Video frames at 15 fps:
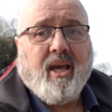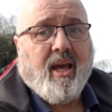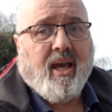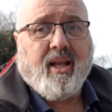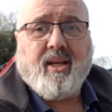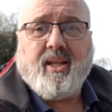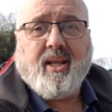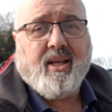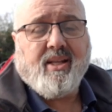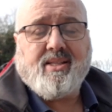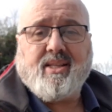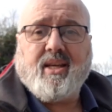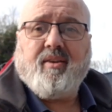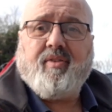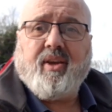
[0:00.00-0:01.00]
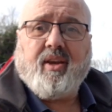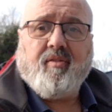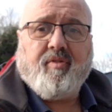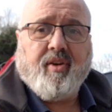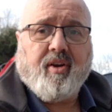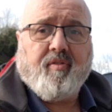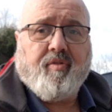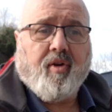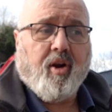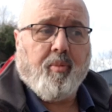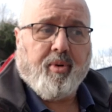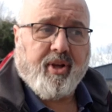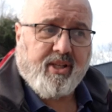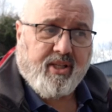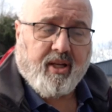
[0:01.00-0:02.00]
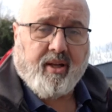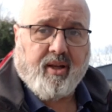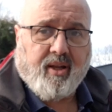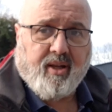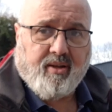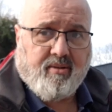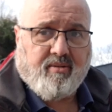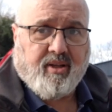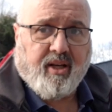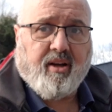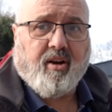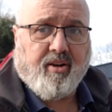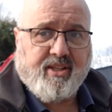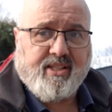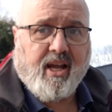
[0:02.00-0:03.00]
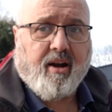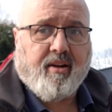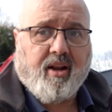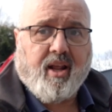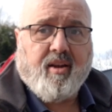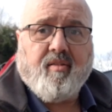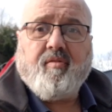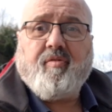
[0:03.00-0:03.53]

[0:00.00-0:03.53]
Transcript: and he can see if he can fit it for you. But he said he did it on Saturday.